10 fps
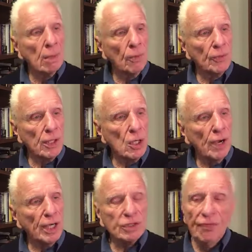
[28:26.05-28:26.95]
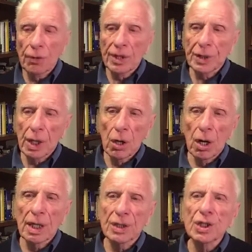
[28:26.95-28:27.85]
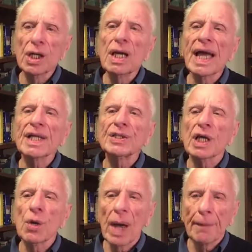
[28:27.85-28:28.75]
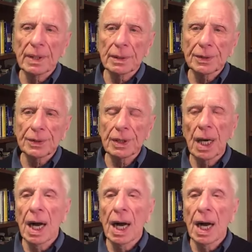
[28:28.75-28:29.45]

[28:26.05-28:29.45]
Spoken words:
with the US focusing on its legacy weapons,